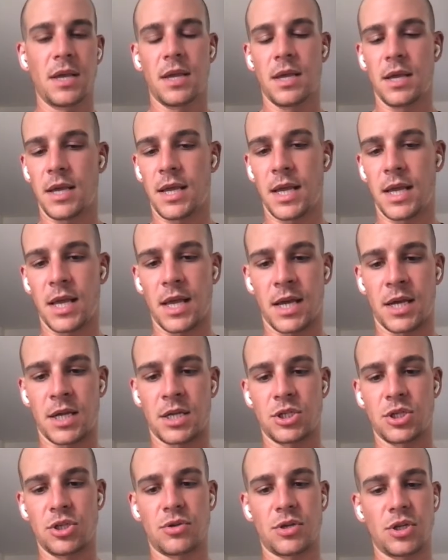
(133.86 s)
and
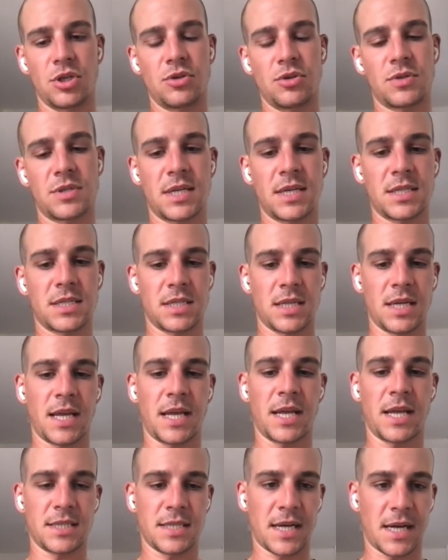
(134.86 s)
you can use this
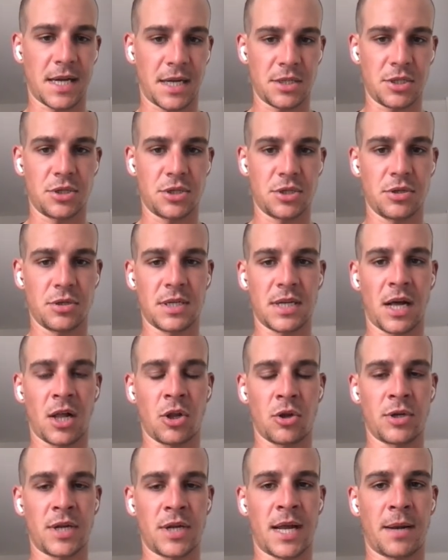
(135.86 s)
and tie it to your
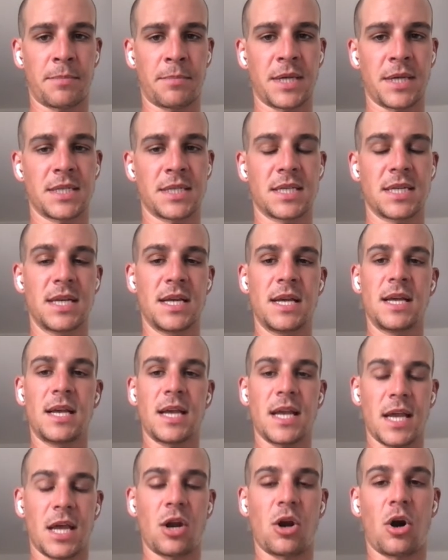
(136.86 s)
Adalo database.
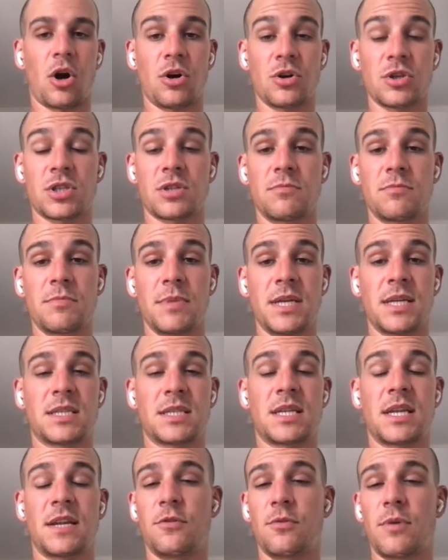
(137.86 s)
It also means that
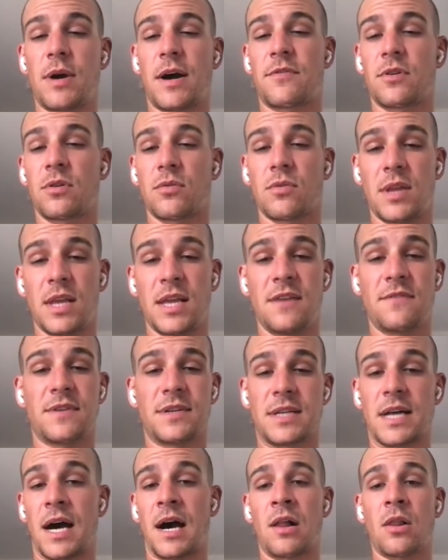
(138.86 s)
if you ever leave
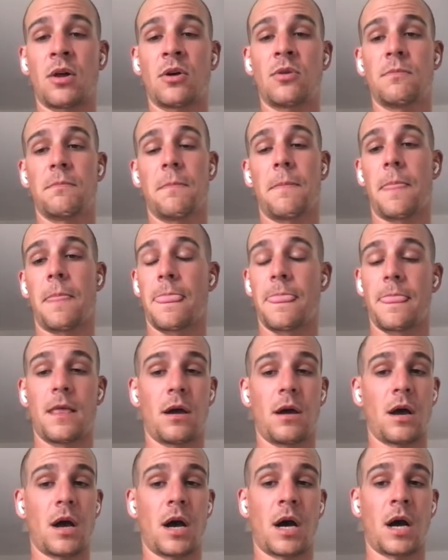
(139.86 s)
Adalo
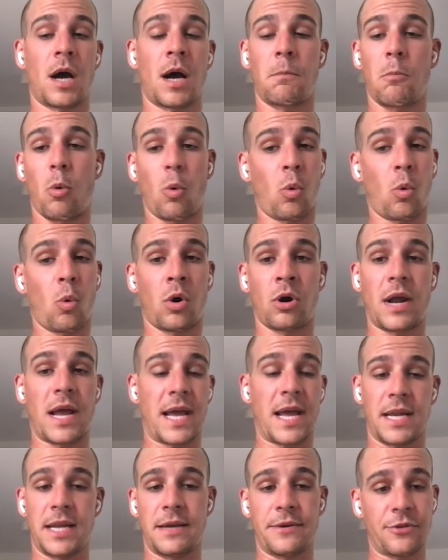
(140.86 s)
or
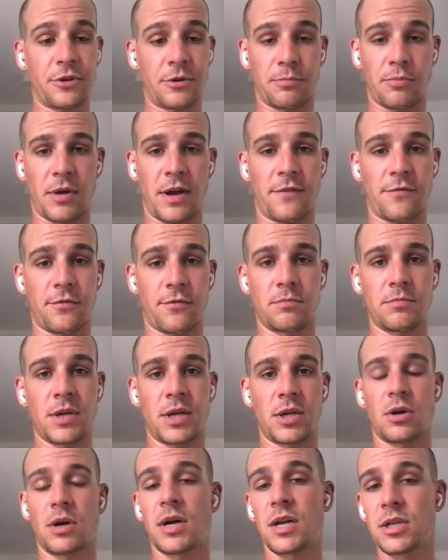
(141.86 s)
any other platform that
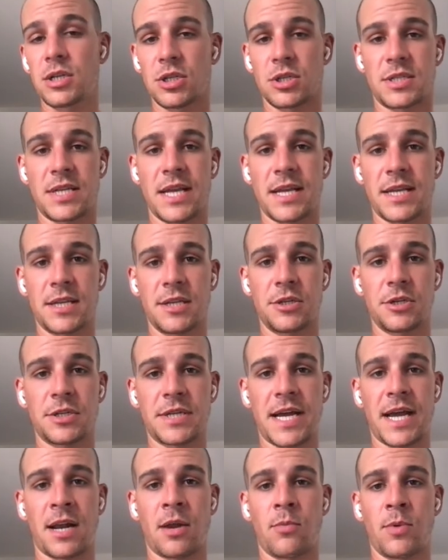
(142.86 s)
you're on, you're taking your
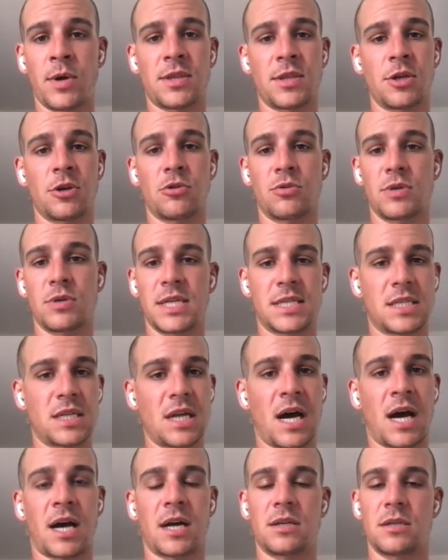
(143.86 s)
data with you. It's
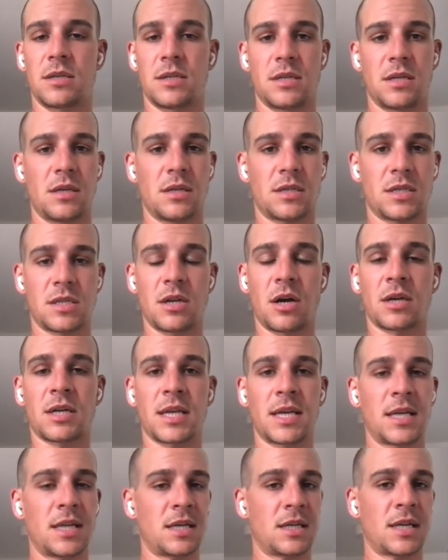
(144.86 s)
not stuck
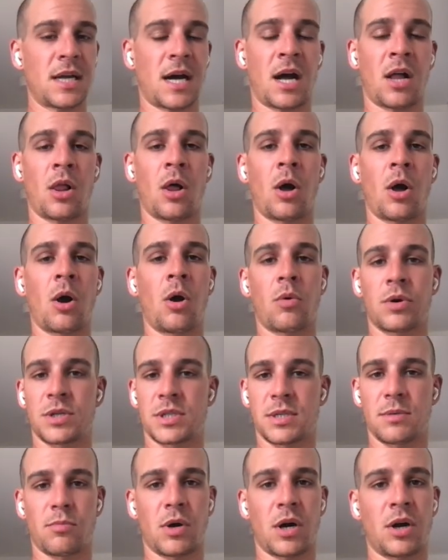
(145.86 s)
in Adalo or
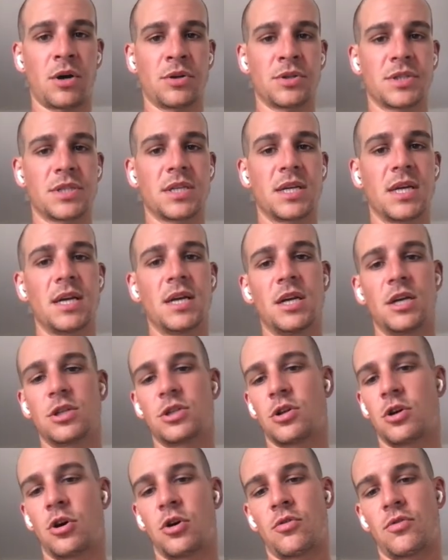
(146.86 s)
somewhere else.
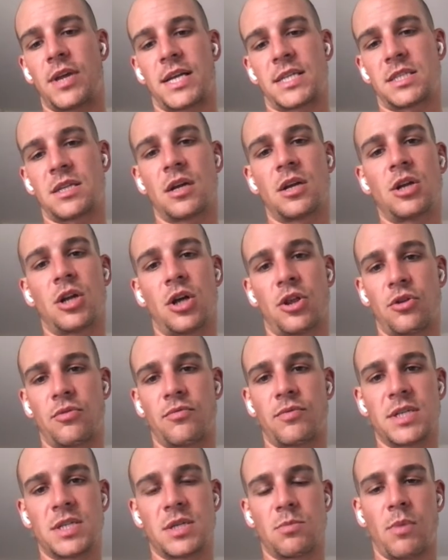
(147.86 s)
So that's another
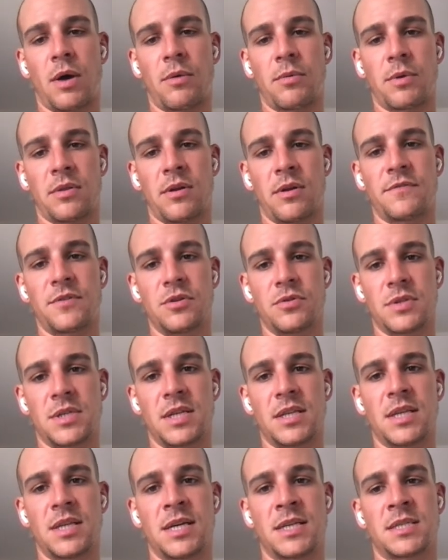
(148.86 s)
reason why we love using
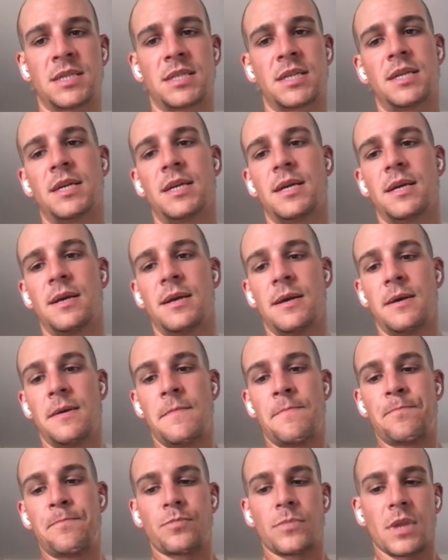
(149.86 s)
this.
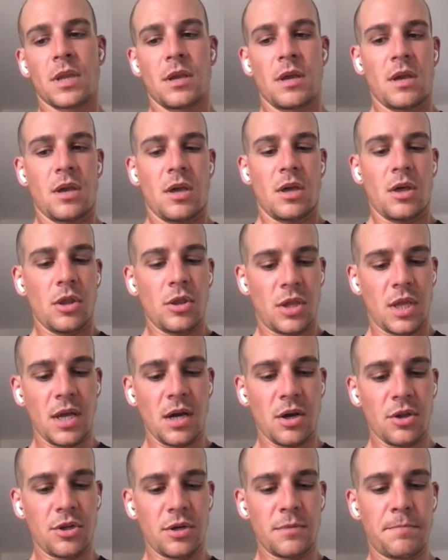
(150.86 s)
The
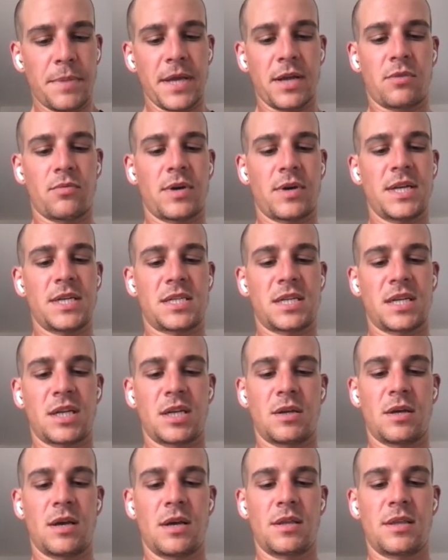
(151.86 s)
other big
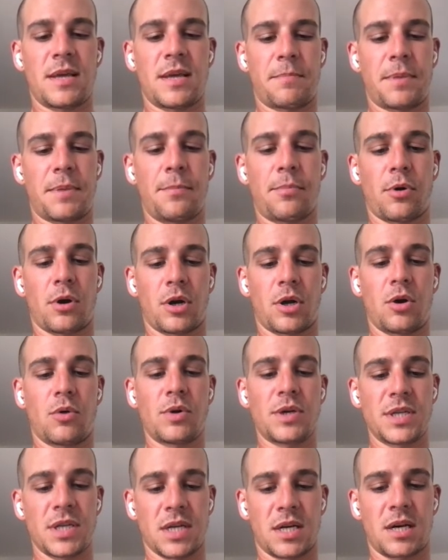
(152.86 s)
reason that people are
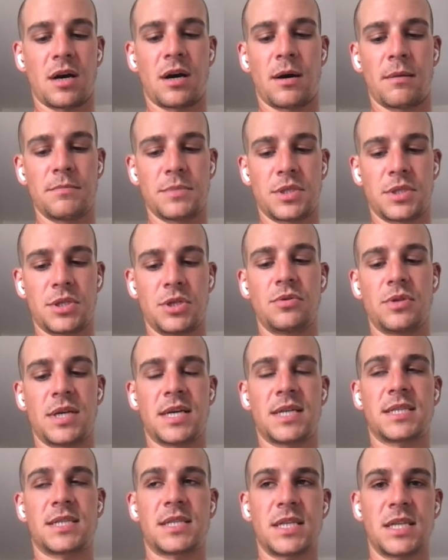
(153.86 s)
going to come to
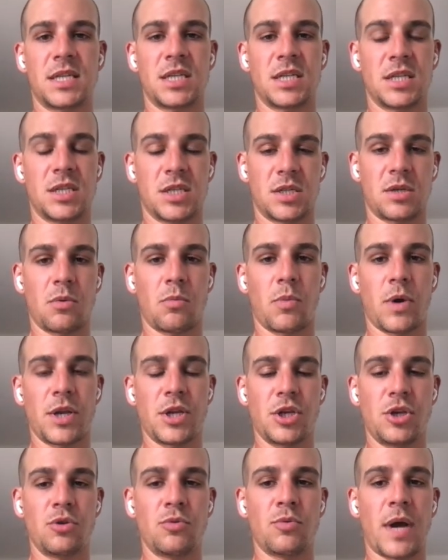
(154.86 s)
this is when
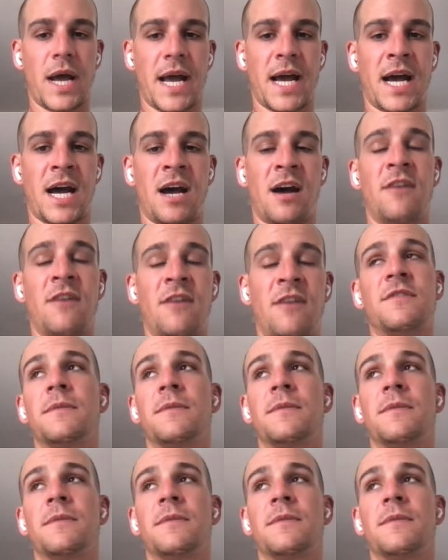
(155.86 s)
you have